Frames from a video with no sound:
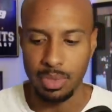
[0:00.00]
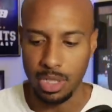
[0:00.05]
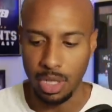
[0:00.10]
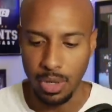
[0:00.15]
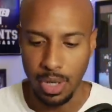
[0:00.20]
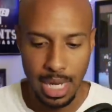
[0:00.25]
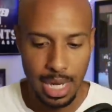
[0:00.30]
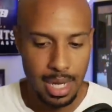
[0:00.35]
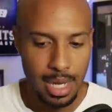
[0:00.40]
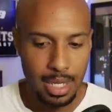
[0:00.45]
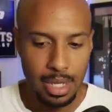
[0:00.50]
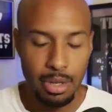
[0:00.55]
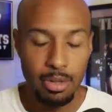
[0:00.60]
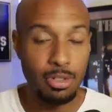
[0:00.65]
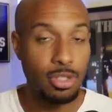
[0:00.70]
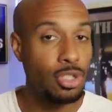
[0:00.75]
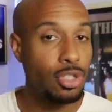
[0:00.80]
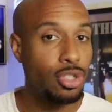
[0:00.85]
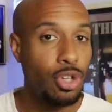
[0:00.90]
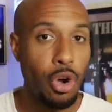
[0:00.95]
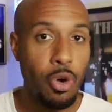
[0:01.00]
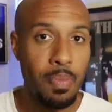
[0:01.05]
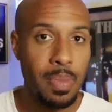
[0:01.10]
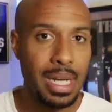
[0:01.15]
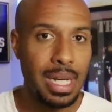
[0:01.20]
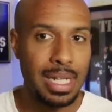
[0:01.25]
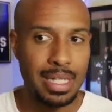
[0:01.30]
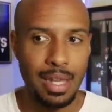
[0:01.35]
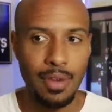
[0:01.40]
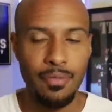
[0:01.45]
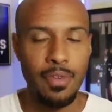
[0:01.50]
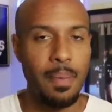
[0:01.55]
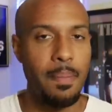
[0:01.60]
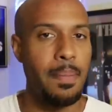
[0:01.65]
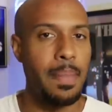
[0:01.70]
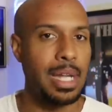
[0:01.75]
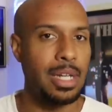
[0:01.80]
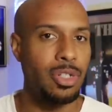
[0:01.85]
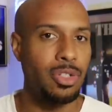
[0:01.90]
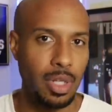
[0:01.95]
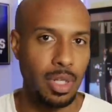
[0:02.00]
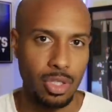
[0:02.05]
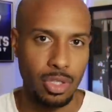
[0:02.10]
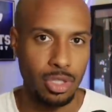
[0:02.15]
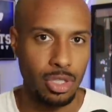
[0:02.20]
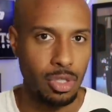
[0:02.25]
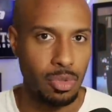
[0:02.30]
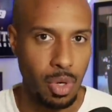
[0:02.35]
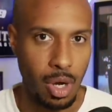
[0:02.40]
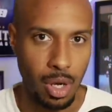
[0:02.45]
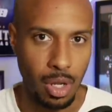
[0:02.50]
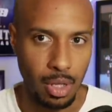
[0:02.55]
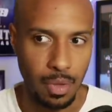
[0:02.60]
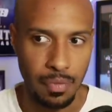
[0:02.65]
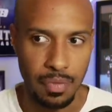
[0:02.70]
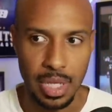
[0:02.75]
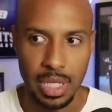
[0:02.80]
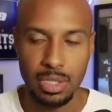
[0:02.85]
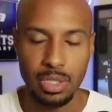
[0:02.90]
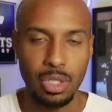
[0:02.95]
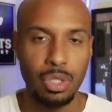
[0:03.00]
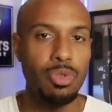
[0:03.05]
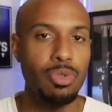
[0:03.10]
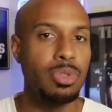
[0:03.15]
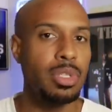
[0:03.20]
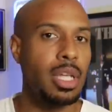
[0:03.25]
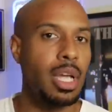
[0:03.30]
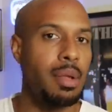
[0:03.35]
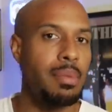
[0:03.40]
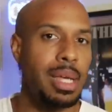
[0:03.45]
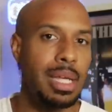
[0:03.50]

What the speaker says: So there are so many different metrics to all of this. Who's going to